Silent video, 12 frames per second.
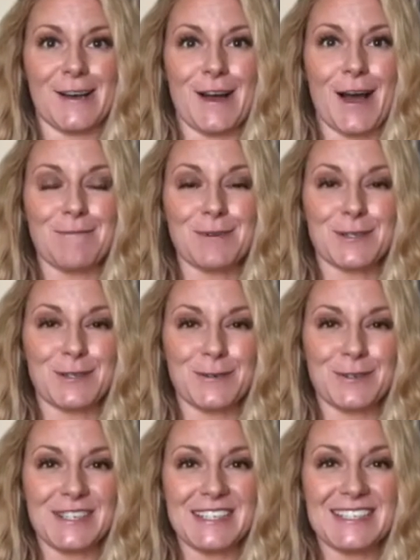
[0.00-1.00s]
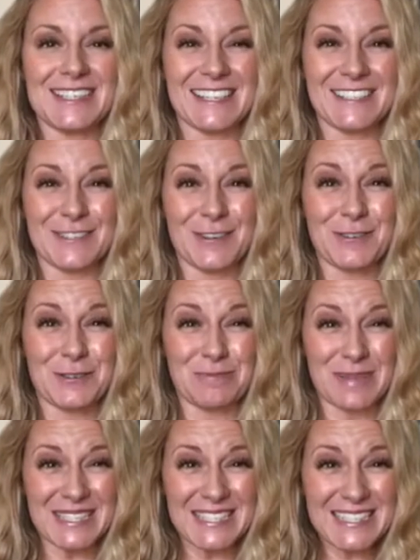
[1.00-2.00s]
opportunity to get to know your
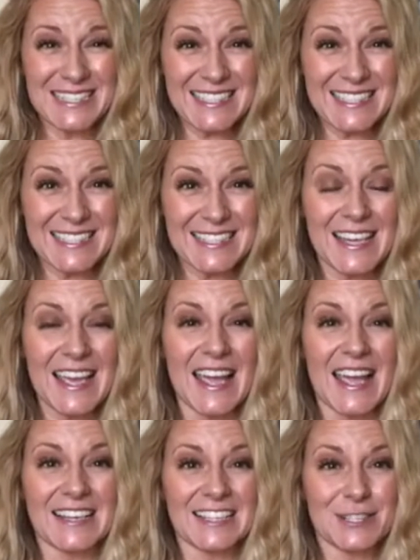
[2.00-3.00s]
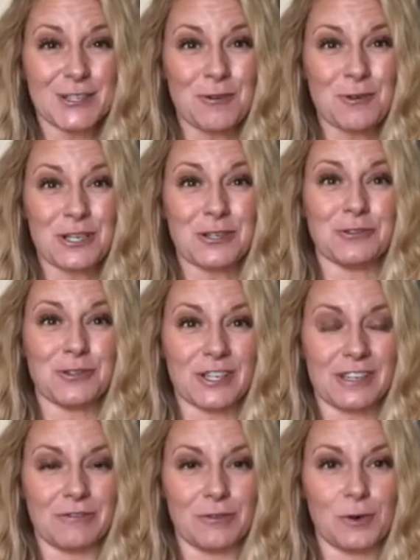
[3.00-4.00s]
business and get to know what you're
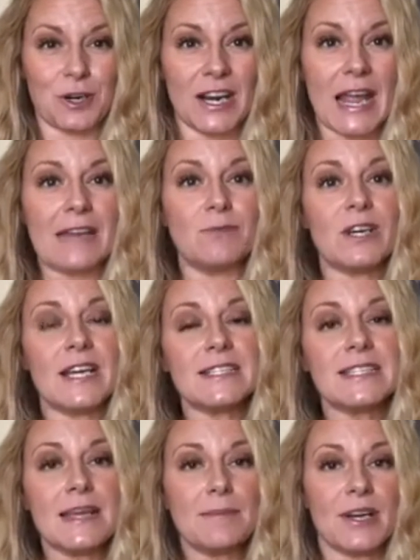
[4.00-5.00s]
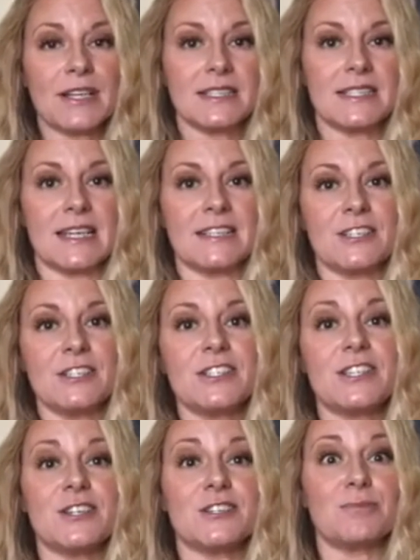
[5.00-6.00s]
looking for. And when I say brand standards,
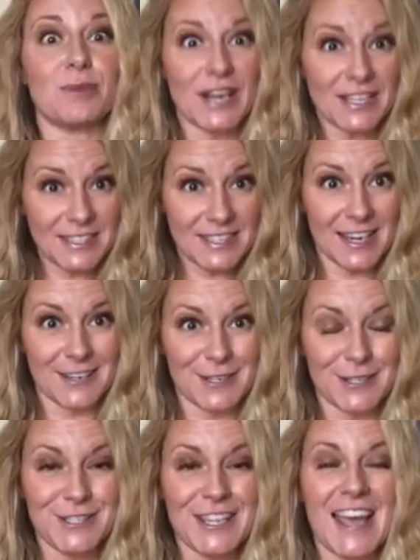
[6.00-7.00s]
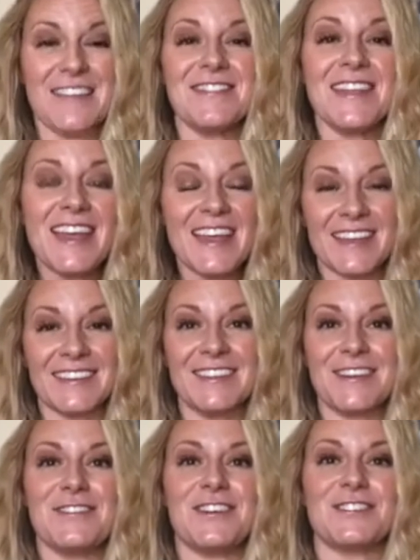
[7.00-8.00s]
there's brand standards, and then
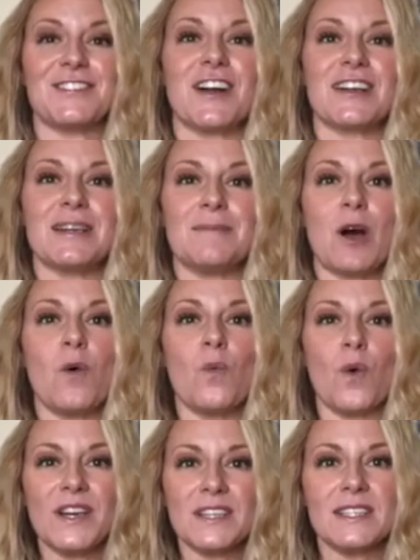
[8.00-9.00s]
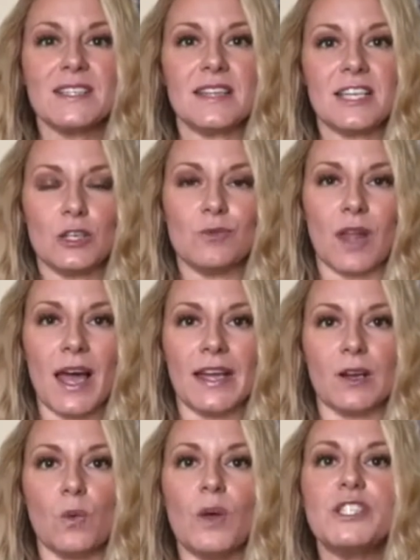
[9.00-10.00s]
there's talking about what is it that you
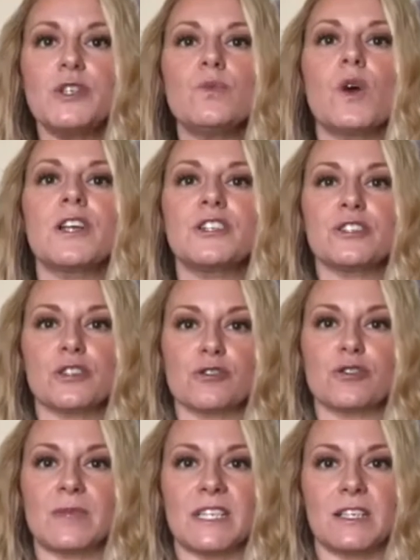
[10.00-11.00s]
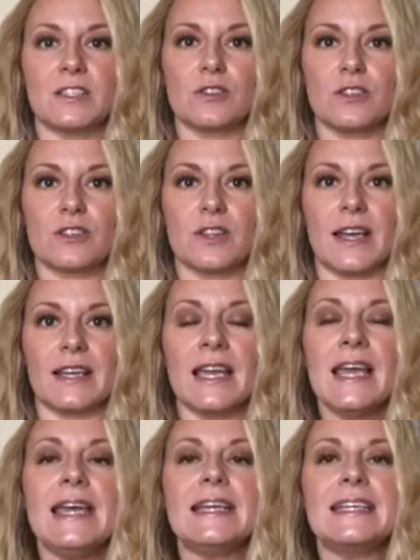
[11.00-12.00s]
like? What do you want your social media to look like?
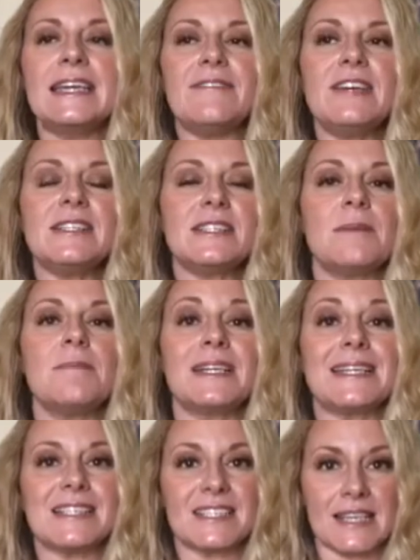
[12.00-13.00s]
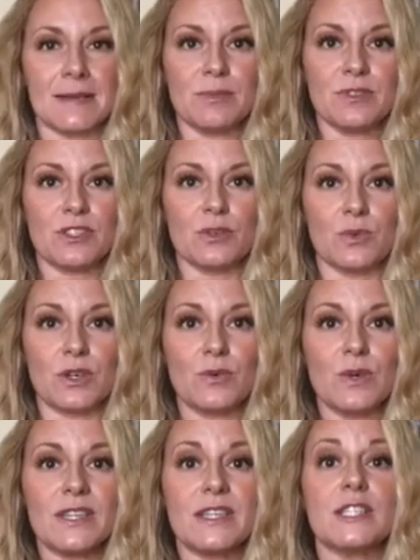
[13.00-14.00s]
Giving somebody examples to work
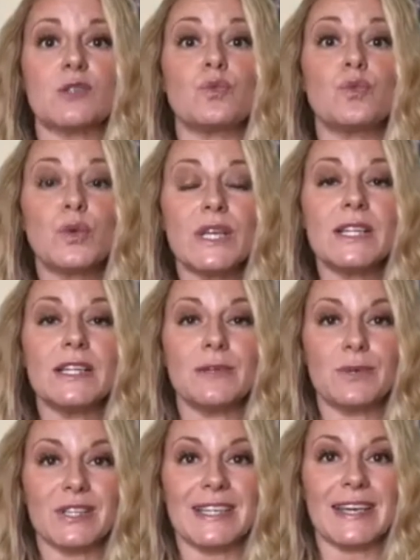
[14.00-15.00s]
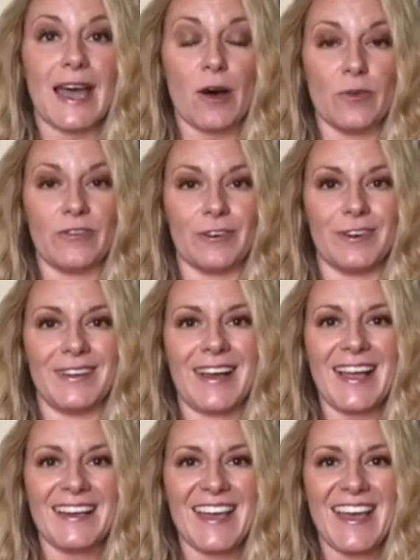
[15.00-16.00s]
with is really, really helpful.
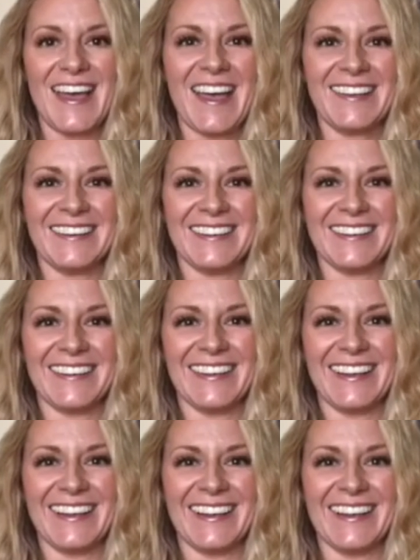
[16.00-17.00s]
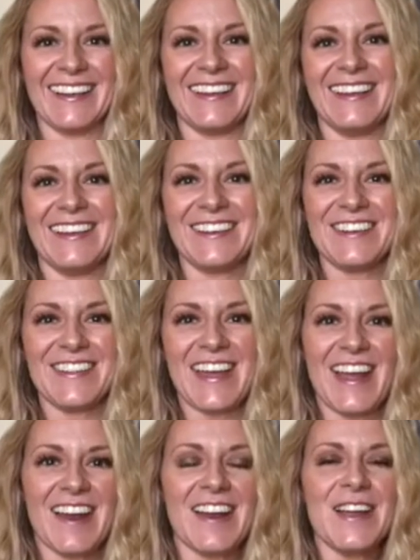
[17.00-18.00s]
Hi, Nat. You're
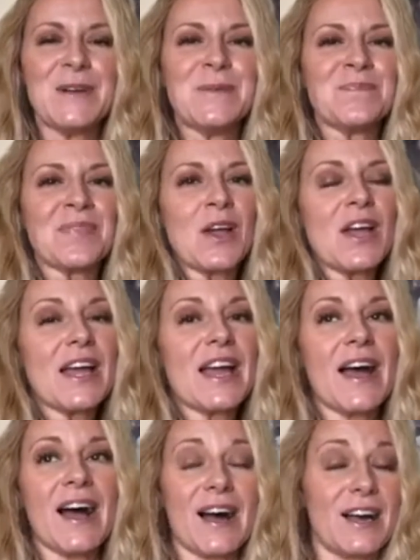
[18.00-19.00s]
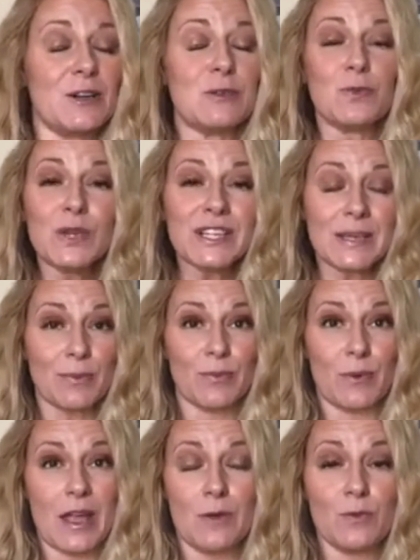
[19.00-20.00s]
there.
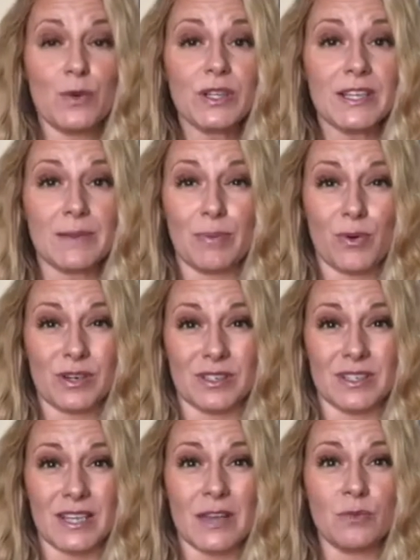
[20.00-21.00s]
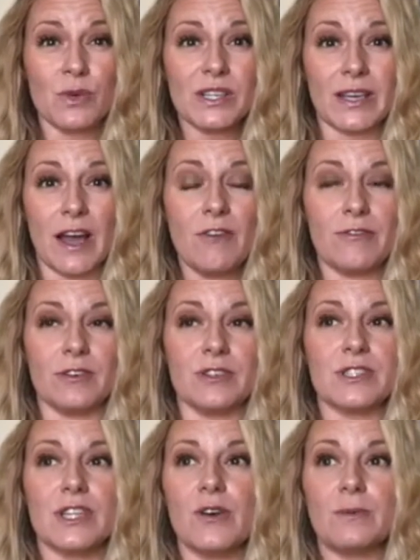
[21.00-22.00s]
Really important and really helpful.
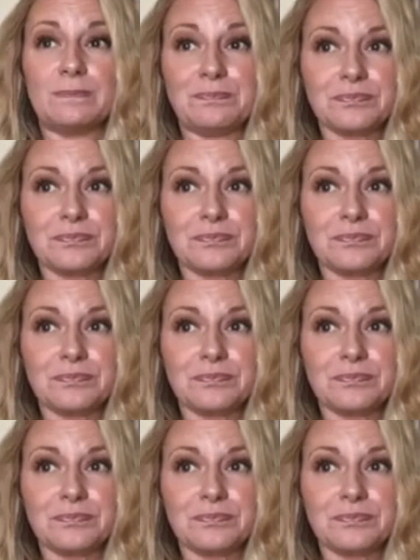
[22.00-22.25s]
So